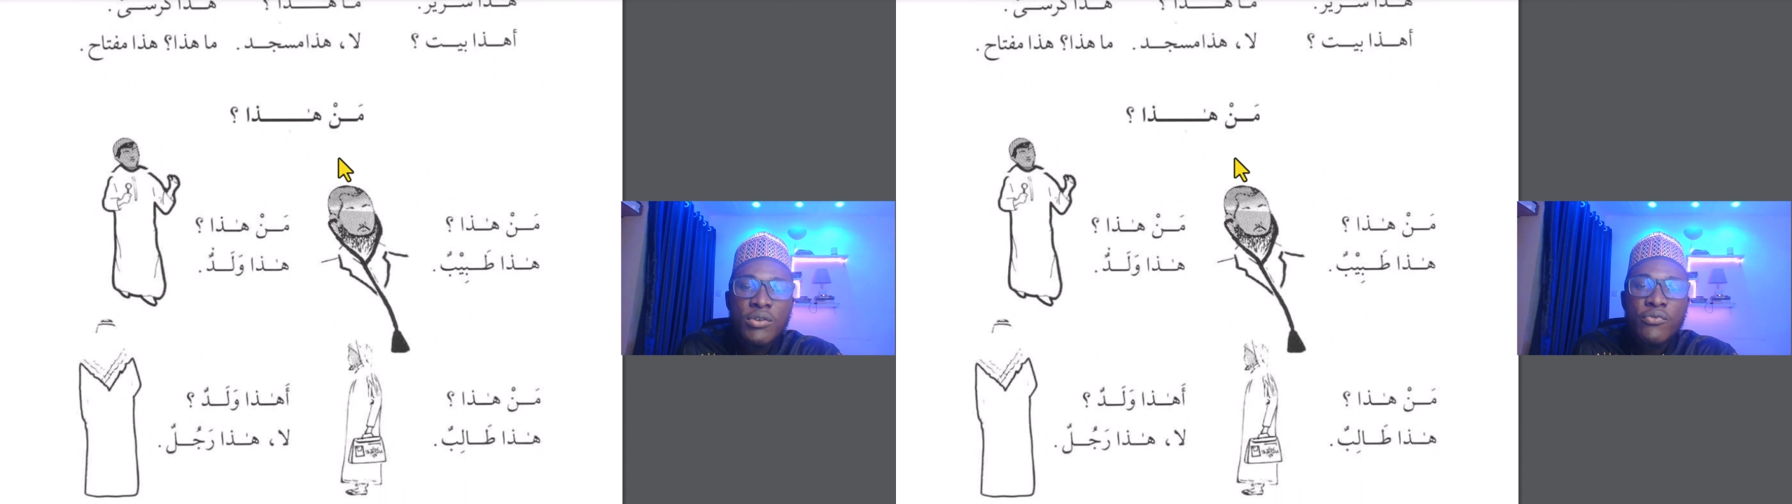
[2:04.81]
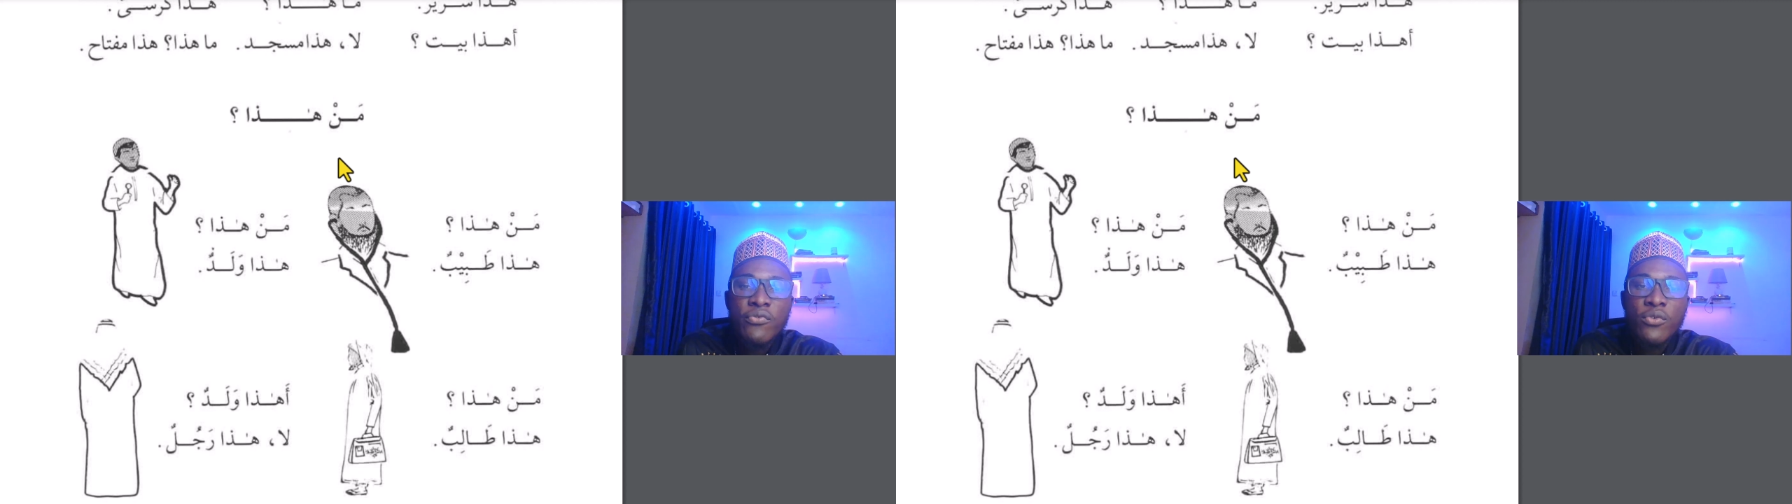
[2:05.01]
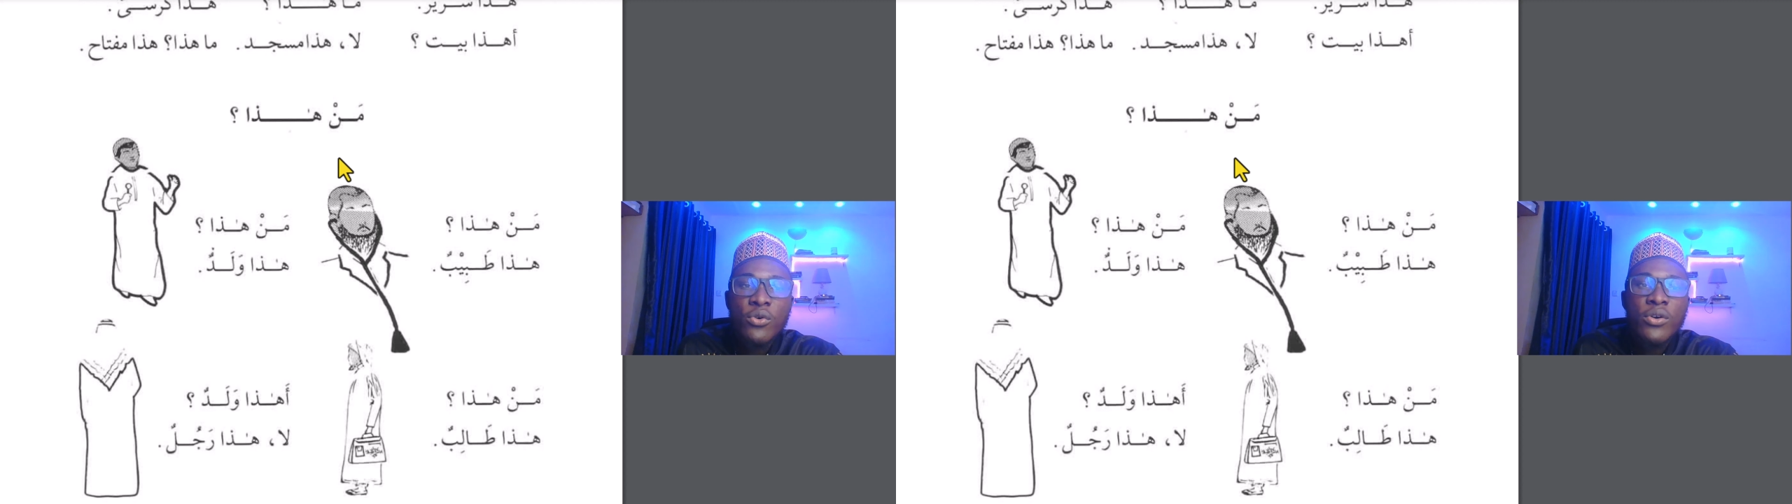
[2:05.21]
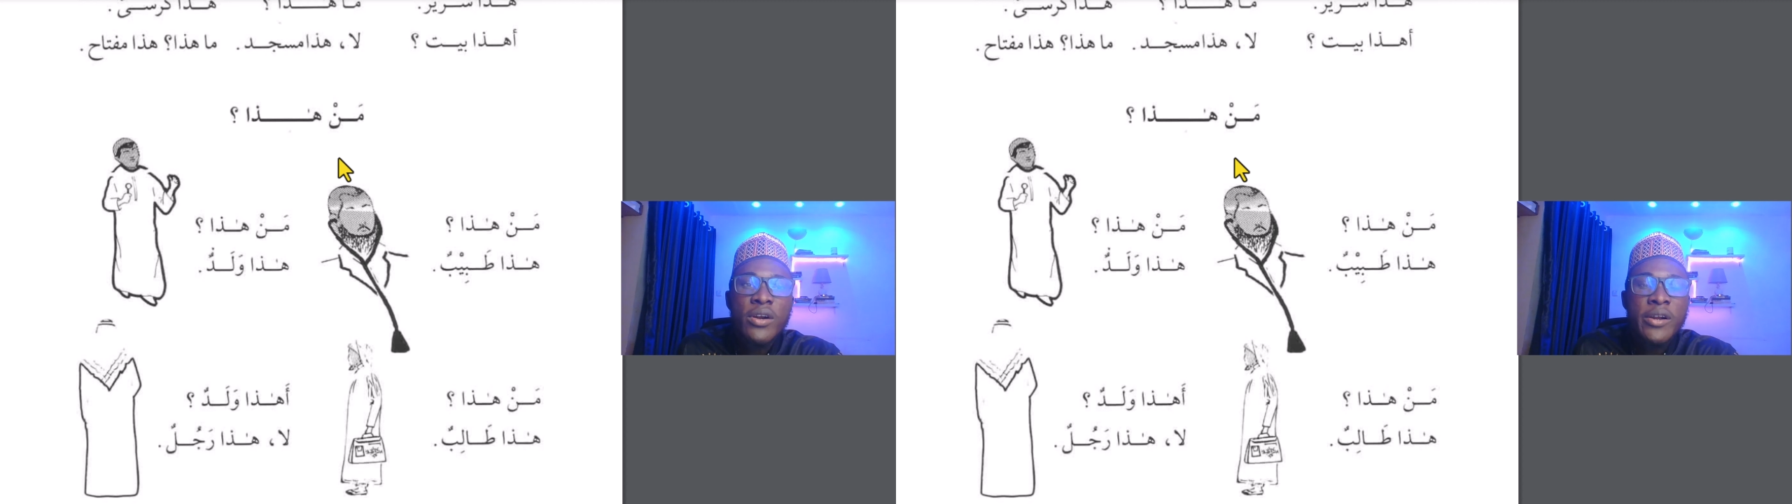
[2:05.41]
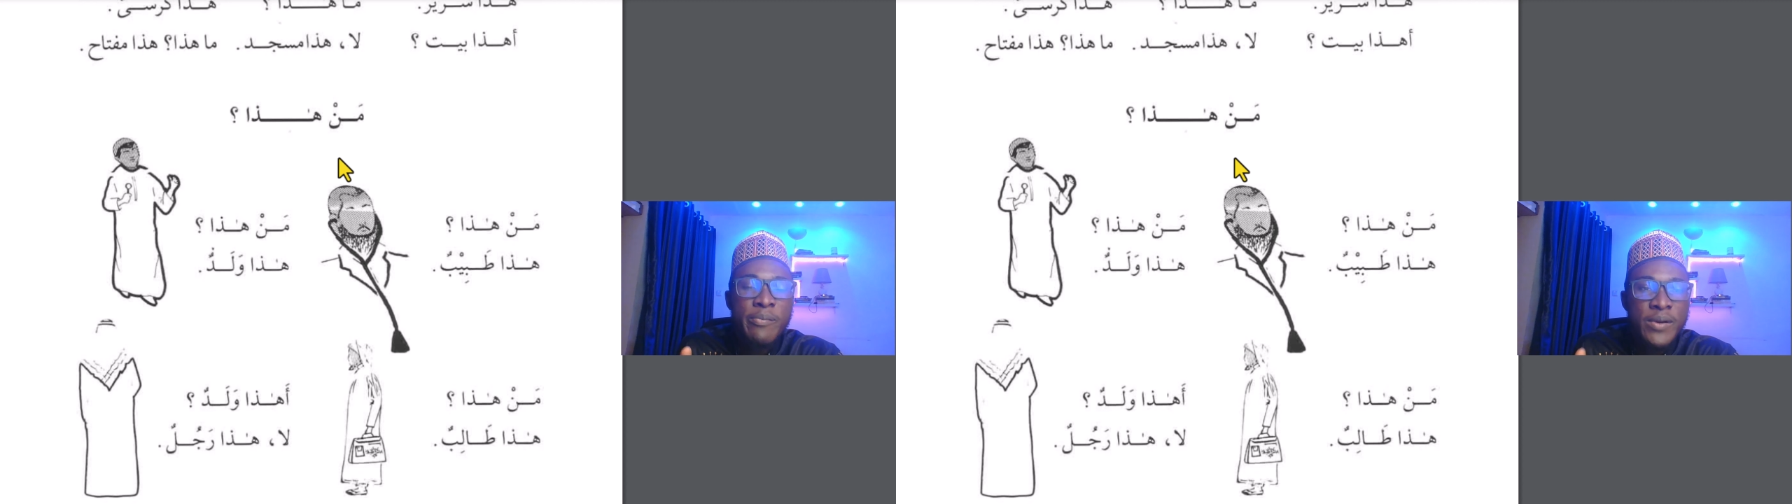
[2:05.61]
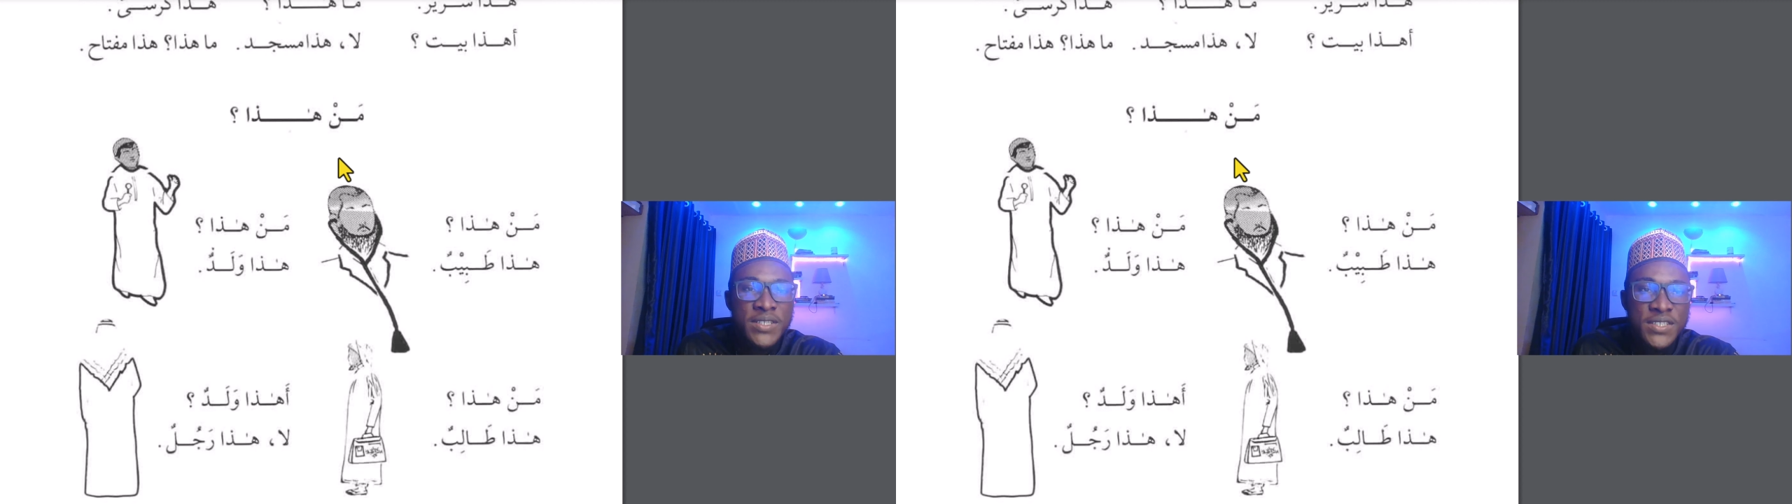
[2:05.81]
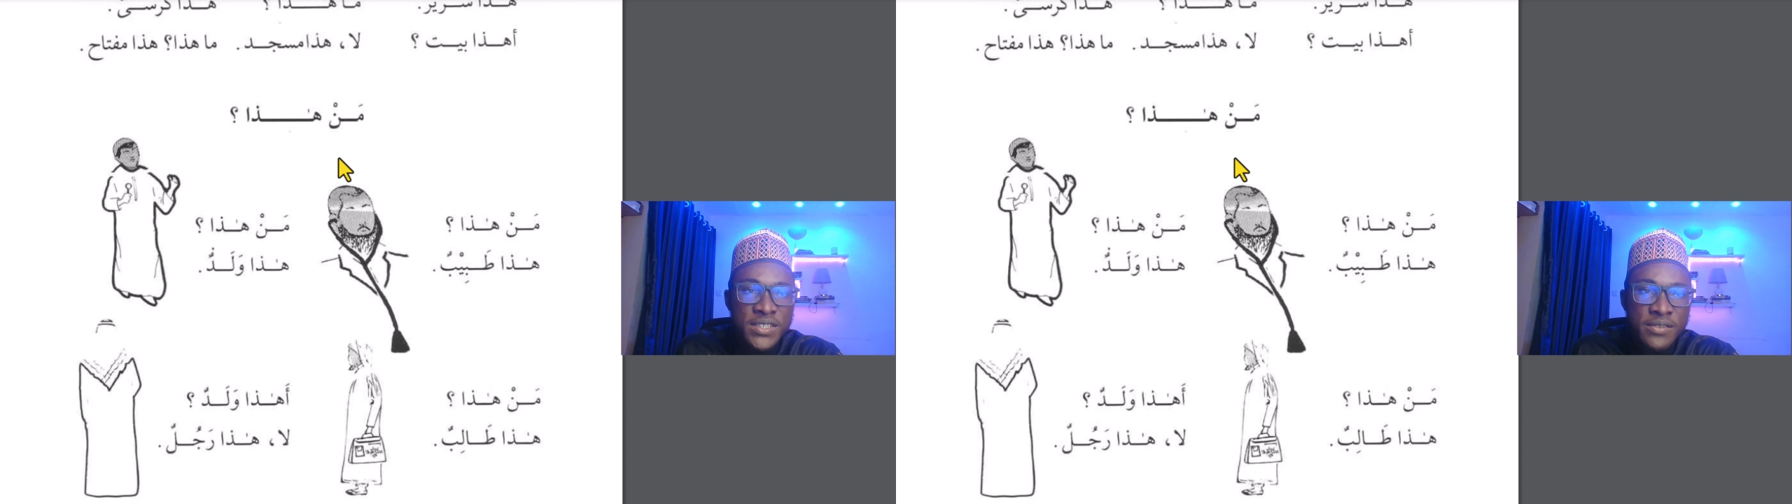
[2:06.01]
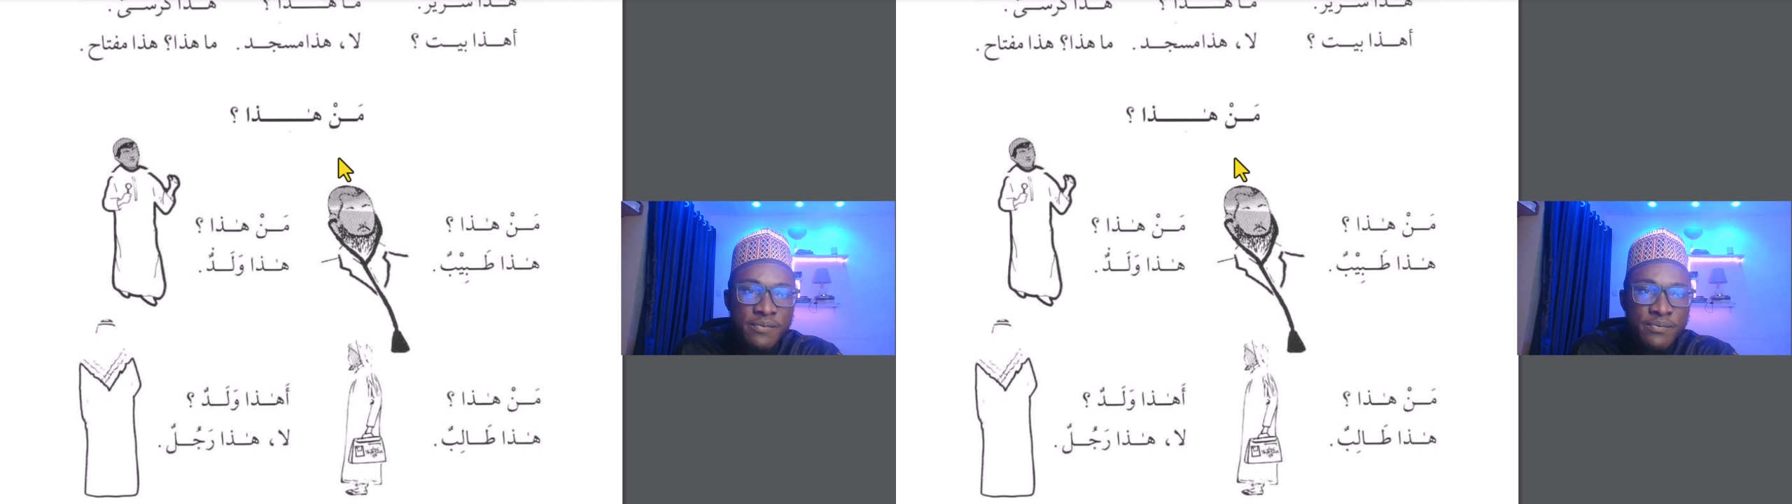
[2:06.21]
for a
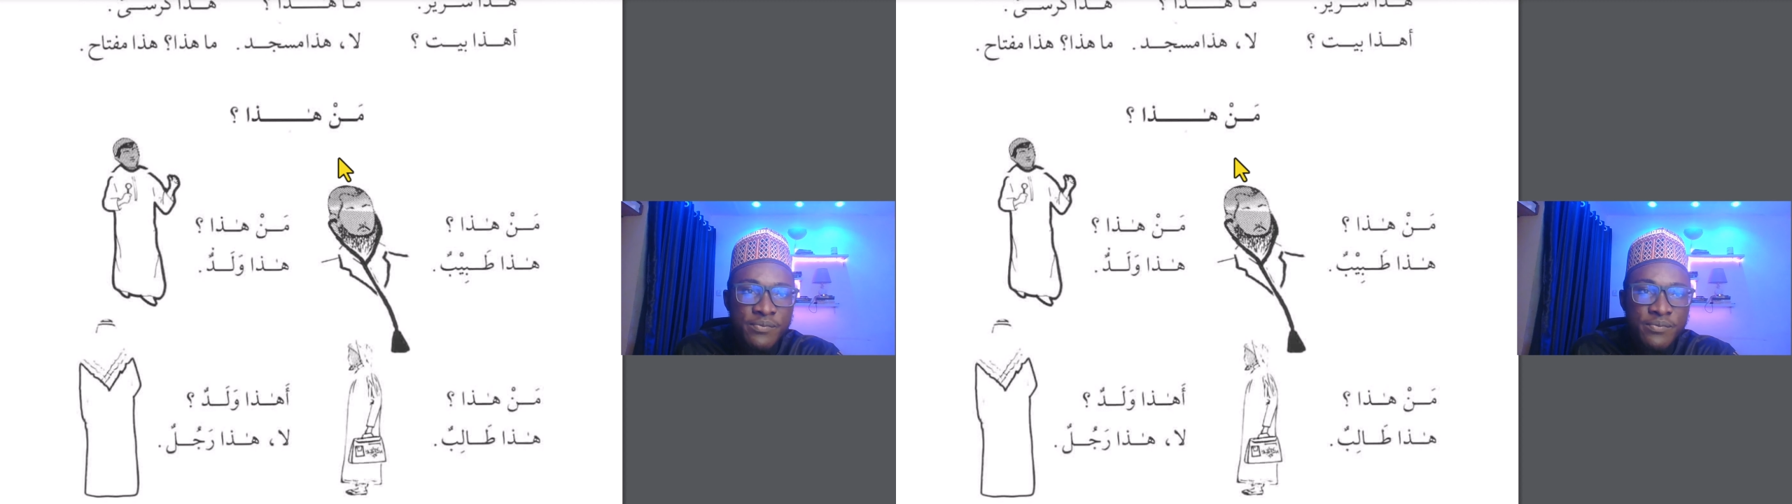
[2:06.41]
person,